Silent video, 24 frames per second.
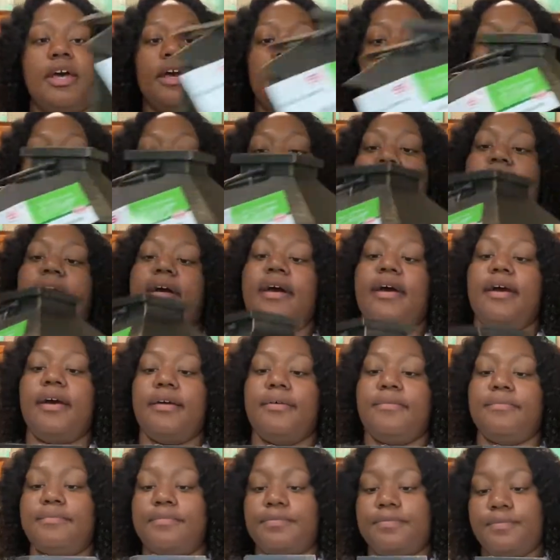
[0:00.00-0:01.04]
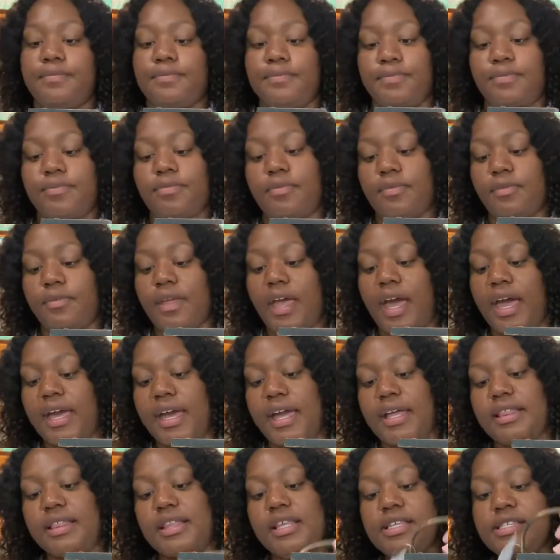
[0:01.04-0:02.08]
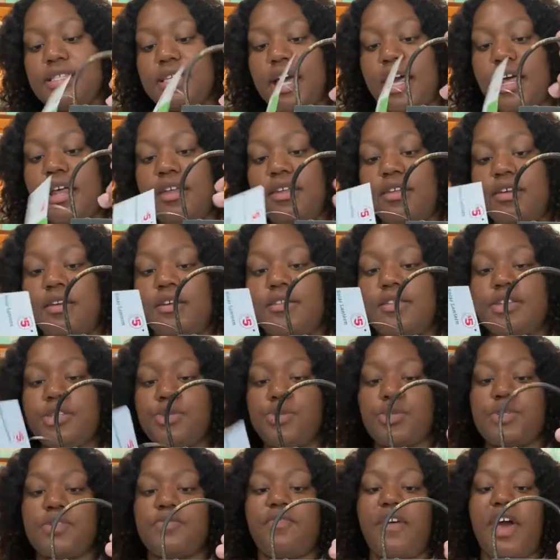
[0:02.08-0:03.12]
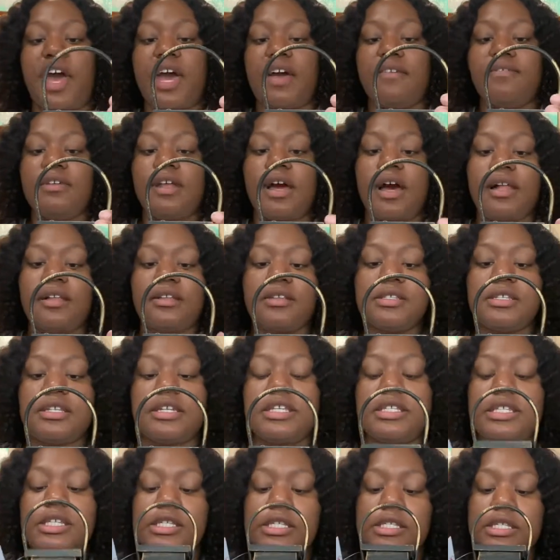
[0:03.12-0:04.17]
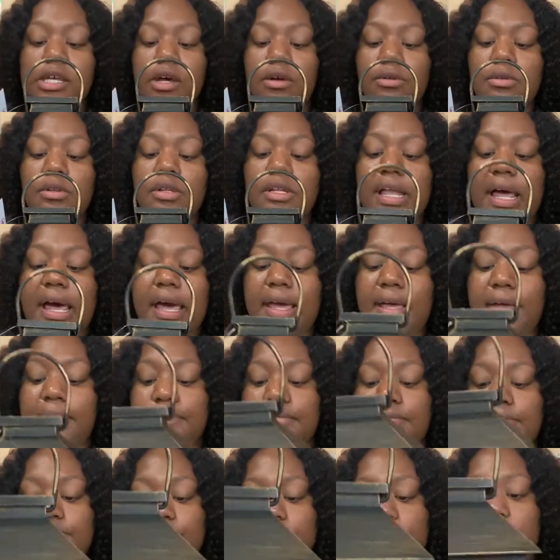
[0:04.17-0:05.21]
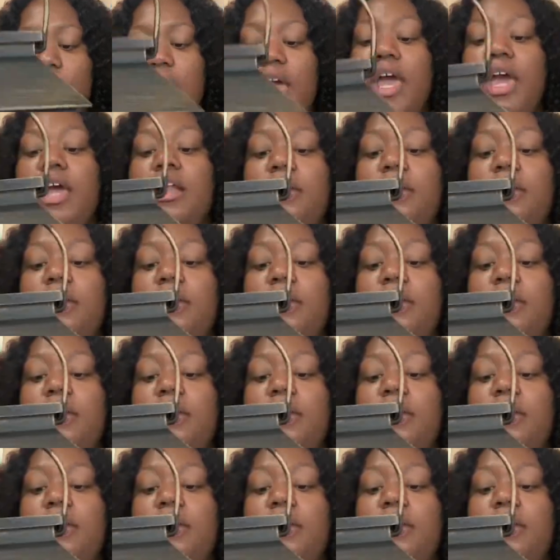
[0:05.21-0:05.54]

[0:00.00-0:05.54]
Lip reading: Now, I got this out of there. This was $5, and it's a solar light. And